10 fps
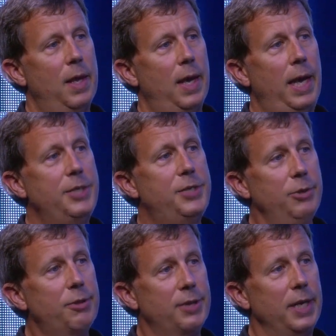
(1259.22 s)
I
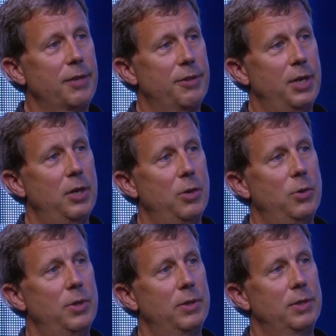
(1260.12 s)
do think,
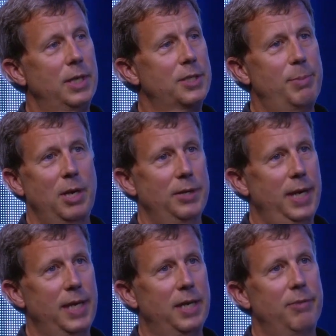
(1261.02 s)
though, not to be all
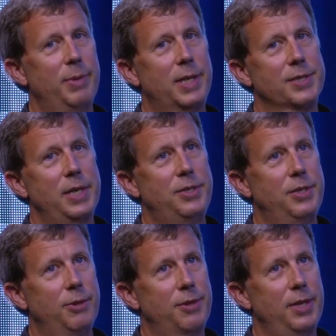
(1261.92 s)
negative, because I
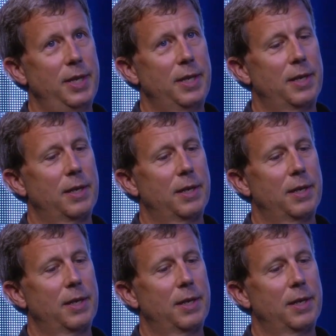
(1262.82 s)
do think